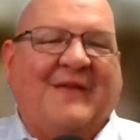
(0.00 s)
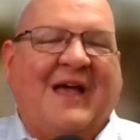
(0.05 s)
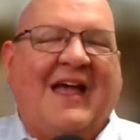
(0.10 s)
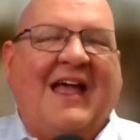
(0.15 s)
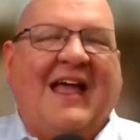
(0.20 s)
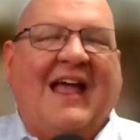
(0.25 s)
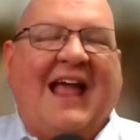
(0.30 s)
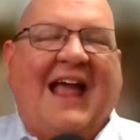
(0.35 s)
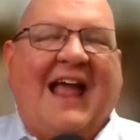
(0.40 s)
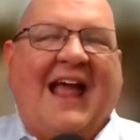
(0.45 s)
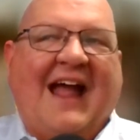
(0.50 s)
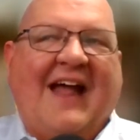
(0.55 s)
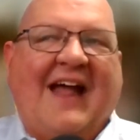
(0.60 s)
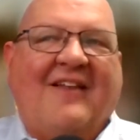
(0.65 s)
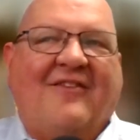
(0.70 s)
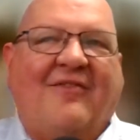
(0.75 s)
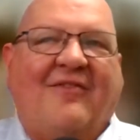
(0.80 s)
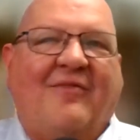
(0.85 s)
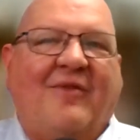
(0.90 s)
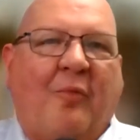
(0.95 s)
Mm-hmm.
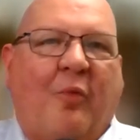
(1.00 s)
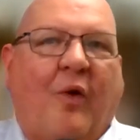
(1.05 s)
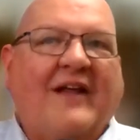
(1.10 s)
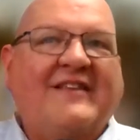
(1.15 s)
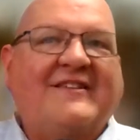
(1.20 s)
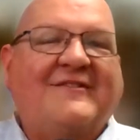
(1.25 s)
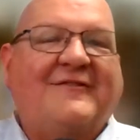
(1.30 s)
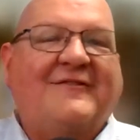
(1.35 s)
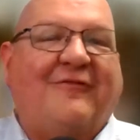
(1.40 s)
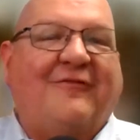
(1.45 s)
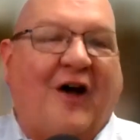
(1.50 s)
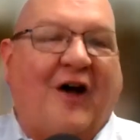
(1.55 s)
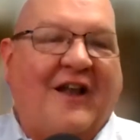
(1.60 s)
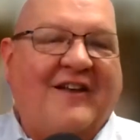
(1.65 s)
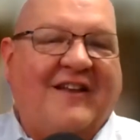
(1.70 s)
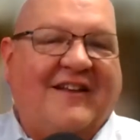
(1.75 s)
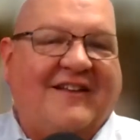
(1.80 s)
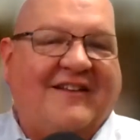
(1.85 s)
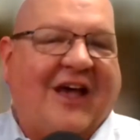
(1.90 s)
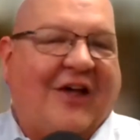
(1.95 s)
And what's
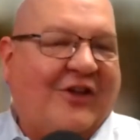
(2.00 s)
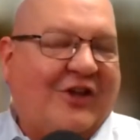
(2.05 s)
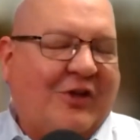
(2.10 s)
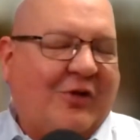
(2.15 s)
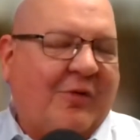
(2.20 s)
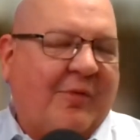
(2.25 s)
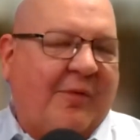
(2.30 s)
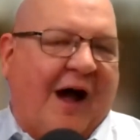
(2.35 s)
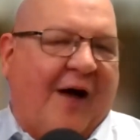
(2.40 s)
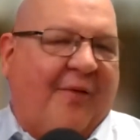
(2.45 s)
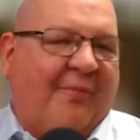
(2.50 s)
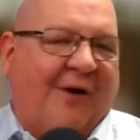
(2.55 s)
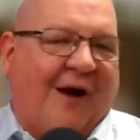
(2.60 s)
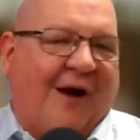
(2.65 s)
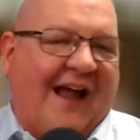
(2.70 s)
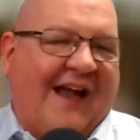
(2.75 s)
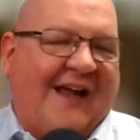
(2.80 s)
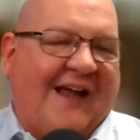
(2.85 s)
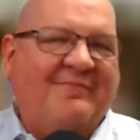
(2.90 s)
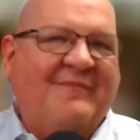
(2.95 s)
fun to tell you about,
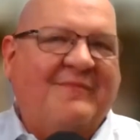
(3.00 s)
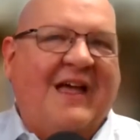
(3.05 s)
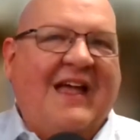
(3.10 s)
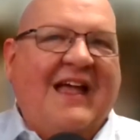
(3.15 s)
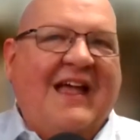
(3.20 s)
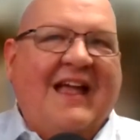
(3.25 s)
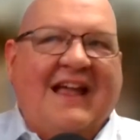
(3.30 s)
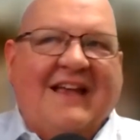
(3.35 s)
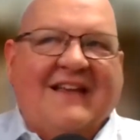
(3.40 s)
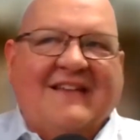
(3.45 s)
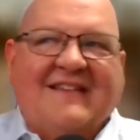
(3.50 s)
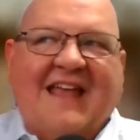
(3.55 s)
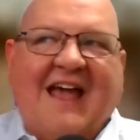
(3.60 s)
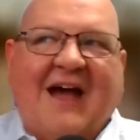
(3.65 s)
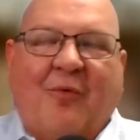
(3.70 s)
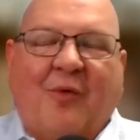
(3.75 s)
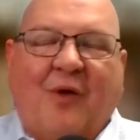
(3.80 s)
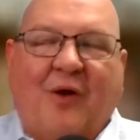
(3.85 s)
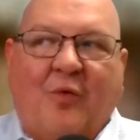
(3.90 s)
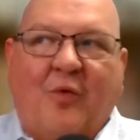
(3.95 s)
Brian, is
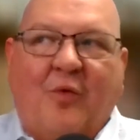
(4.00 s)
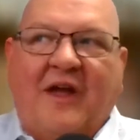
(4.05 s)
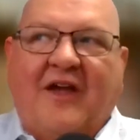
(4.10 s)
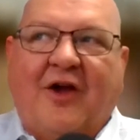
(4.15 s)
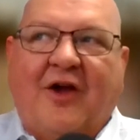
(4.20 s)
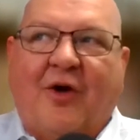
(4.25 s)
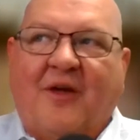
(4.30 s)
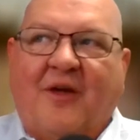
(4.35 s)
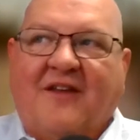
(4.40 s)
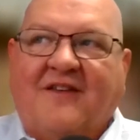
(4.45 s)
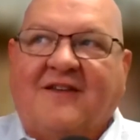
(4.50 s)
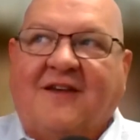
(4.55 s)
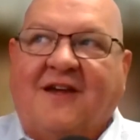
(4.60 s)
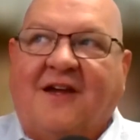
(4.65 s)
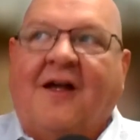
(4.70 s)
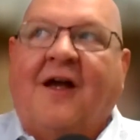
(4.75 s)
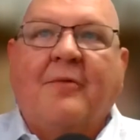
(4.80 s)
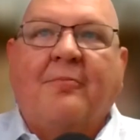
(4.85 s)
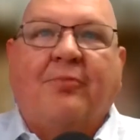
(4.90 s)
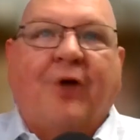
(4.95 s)
that when we go
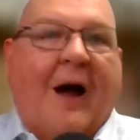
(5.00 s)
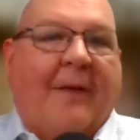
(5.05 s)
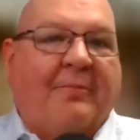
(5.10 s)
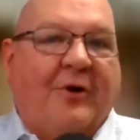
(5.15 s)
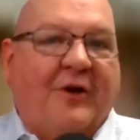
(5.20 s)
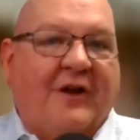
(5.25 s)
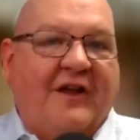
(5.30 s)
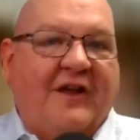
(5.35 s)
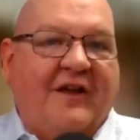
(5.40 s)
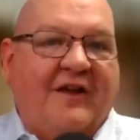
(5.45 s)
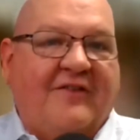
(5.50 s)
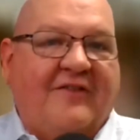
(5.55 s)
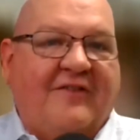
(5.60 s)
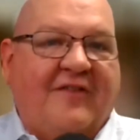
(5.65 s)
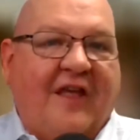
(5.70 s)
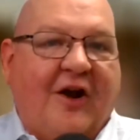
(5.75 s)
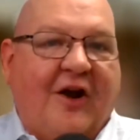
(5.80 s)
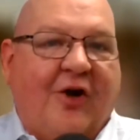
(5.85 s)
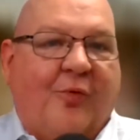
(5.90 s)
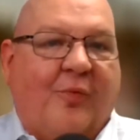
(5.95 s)
into properties
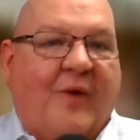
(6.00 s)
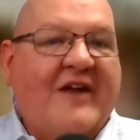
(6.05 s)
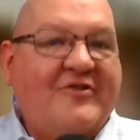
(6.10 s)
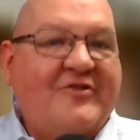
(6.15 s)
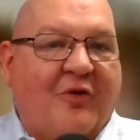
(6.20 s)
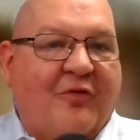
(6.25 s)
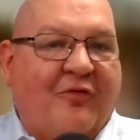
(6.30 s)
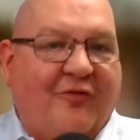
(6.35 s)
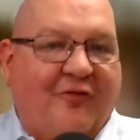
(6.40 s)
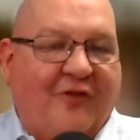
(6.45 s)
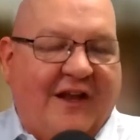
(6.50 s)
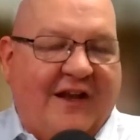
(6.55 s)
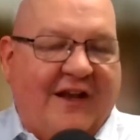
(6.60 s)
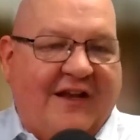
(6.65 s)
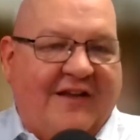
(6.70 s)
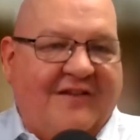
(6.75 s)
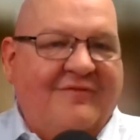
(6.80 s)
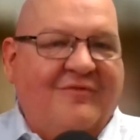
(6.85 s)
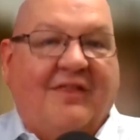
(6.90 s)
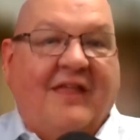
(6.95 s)
that are
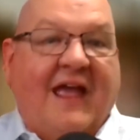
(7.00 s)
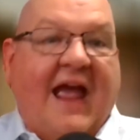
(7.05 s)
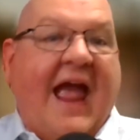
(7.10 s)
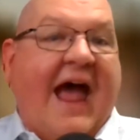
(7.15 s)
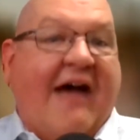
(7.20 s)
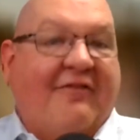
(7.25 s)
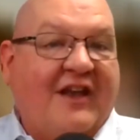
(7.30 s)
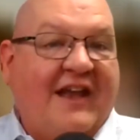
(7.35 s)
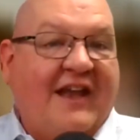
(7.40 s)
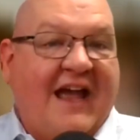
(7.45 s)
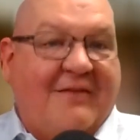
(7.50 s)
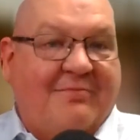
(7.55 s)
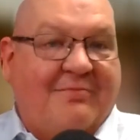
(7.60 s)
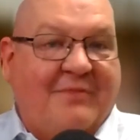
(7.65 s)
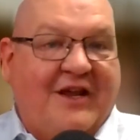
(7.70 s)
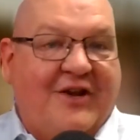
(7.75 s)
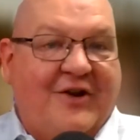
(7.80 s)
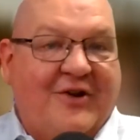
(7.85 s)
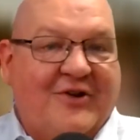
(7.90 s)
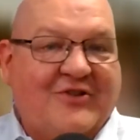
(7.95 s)
retrofitted, they haven't had
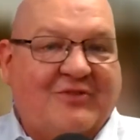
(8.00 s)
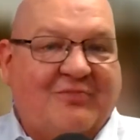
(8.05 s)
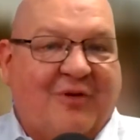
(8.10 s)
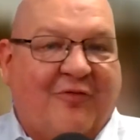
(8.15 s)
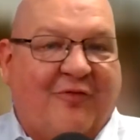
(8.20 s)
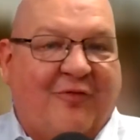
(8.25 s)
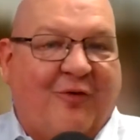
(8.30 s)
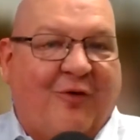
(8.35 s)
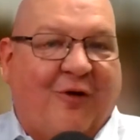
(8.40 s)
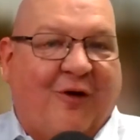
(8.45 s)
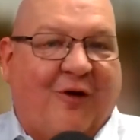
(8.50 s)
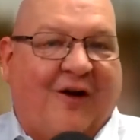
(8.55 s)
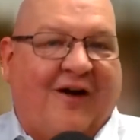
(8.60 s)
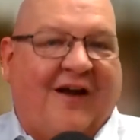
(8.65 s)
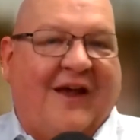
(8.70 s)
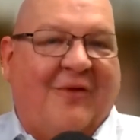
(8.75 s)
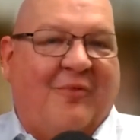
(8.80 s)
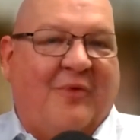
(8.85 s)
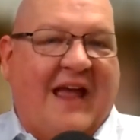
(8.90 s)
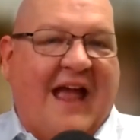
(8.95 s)
meters
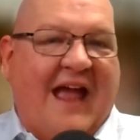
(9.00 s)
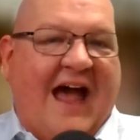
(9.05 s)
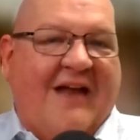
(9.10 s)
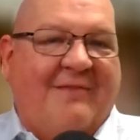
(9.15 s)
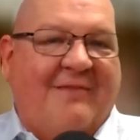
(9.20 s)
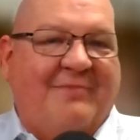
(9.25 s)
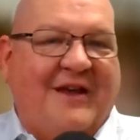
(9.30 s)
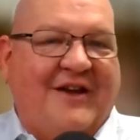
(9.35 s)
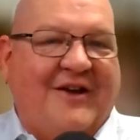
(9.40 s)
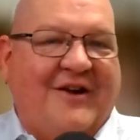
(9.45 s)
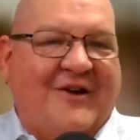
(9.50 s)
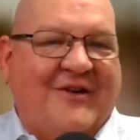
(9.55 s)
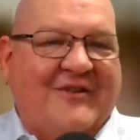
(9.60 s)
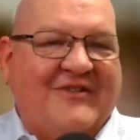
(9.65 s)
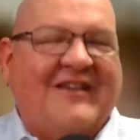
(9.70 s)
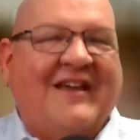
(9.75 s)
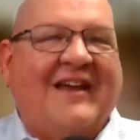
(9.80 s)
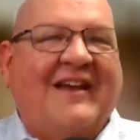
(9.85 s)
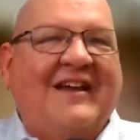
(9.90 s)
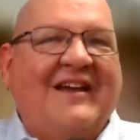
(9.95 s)
before, and we add
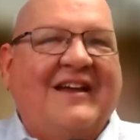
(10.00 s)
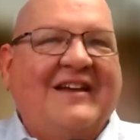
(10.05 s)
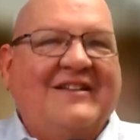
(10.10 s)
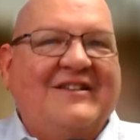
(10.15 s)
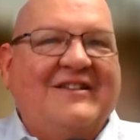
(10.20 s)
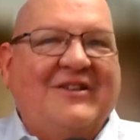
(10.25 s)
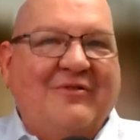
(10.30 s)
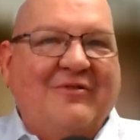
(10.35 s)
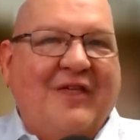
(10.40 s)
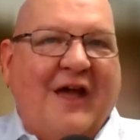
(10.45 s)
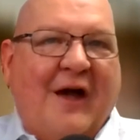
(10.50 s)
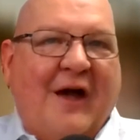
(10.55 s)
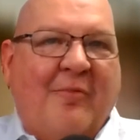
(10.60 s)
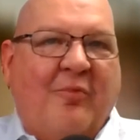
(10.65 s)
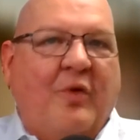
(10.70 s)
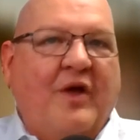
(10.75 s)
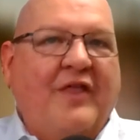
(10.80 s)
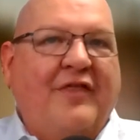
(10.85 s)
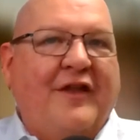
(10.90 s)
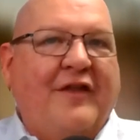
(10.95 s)
meters to
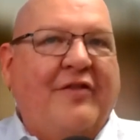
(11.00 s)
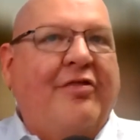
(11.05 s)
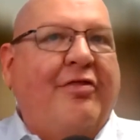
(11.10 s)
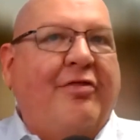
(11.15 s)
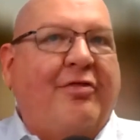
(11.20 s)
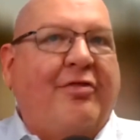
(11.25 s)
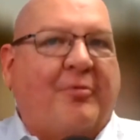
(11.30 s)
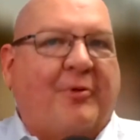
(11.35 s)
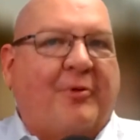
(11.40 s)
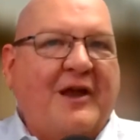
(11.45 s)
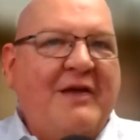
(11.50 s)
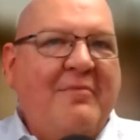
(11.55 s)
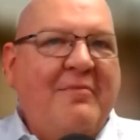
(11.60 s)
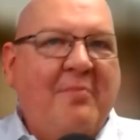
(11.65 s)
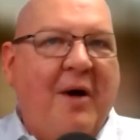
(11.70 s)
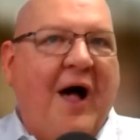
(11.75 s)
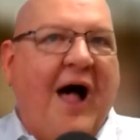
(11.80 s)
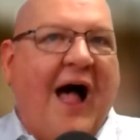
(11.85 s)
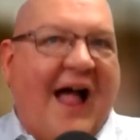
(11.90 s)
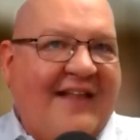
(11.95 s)
them within three
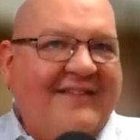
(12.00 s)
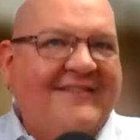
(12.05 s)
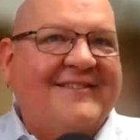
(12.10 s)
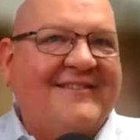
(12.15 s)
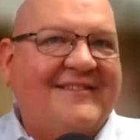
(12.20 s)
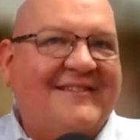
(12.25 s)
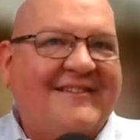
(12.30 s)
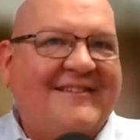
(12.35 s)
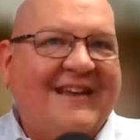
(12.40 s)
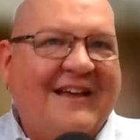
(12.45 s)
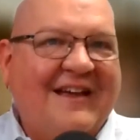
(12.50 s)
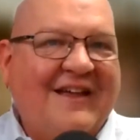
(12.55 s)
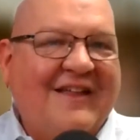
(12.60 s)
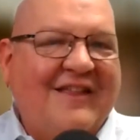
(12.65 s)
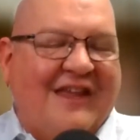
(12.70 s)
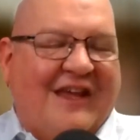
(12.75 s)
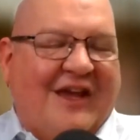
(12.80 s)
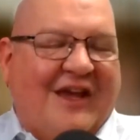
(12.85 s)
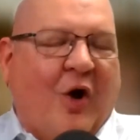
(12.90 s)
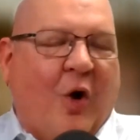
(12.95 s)
months,
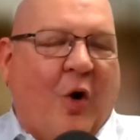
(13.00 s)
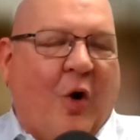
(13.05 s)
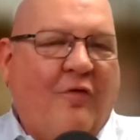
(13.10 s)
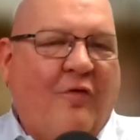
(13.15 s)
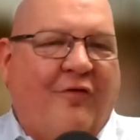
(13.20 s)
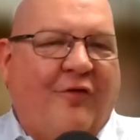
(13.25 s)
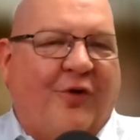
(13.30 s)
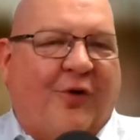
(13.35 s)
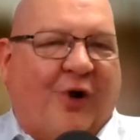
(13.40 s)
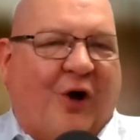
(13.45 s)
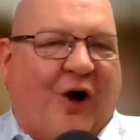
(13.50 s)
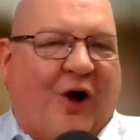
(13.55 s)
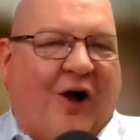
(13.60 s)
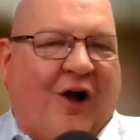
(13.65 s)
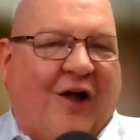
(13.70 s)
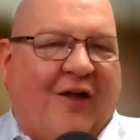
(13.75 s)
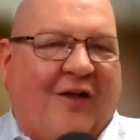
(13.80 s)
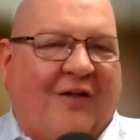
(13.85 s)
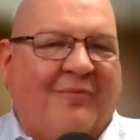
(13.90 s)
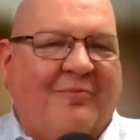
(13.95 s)
the
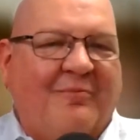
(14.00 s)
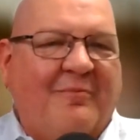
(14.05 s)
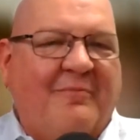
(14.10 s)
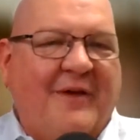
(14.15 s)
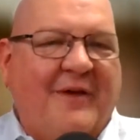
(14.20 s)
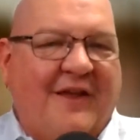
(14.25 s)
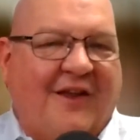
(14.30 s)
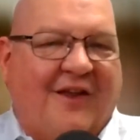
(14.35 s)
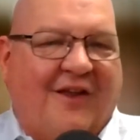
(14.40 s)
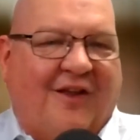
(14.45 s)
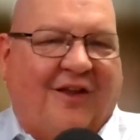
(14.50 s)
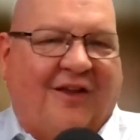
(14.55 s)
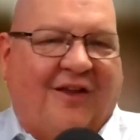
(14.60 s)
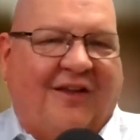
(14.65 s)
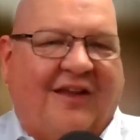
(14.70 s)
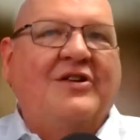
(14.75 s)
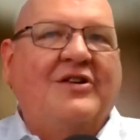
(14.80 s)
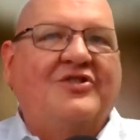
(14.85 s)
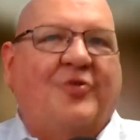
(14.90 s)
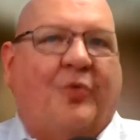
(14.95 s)
overall
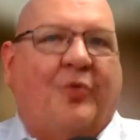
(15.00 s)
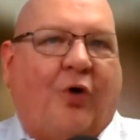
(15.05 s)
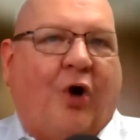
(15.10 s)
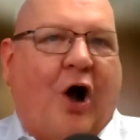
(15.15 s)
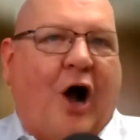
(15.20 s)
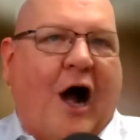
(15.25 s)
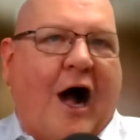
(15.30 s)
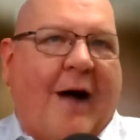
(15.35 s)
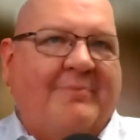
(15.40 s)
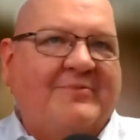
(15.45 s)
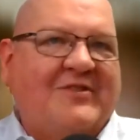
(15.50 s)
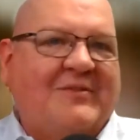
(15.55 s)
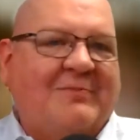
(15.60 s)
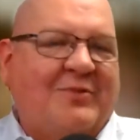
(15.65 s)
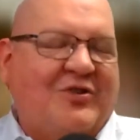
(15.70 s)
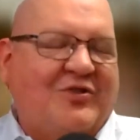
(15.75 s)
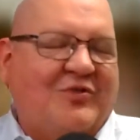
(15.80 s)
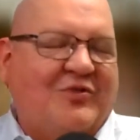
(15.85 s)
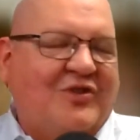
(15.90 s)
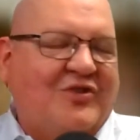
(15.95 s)
bill drops
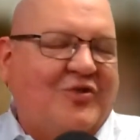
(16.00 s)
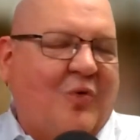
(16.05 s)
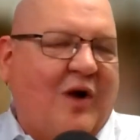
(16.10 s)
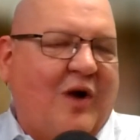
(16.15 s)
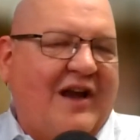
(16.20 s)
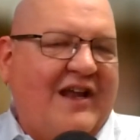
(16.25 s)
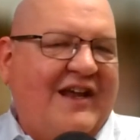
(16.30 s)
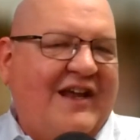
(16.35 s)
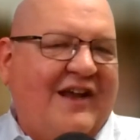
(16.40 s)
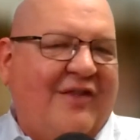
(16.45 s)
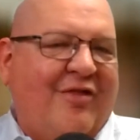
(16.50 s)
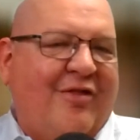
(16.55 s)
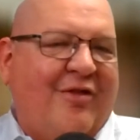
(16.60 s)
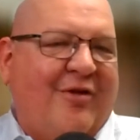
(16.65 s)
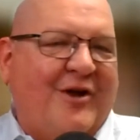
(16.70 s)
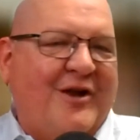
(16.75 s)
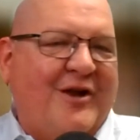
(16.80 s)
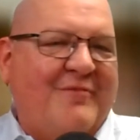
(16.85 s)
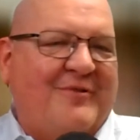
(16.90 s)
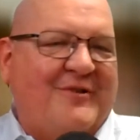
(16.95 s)
between 20 and
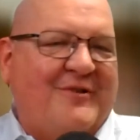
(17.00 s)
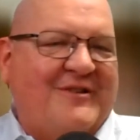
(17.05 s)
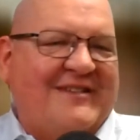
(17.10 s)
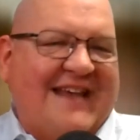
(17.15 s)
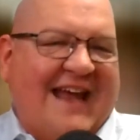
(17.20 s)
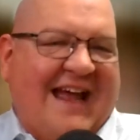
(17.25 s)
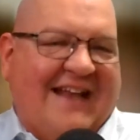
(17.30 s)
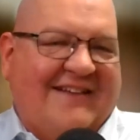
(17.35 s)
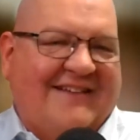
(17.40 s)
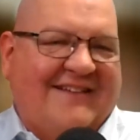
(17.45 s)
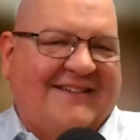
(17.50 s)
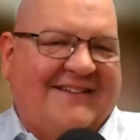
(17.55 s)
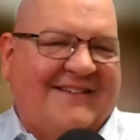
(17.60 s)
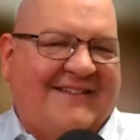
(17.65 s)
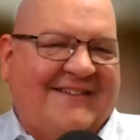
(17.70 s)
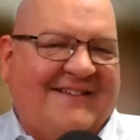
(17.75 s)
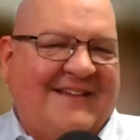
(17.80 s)
30%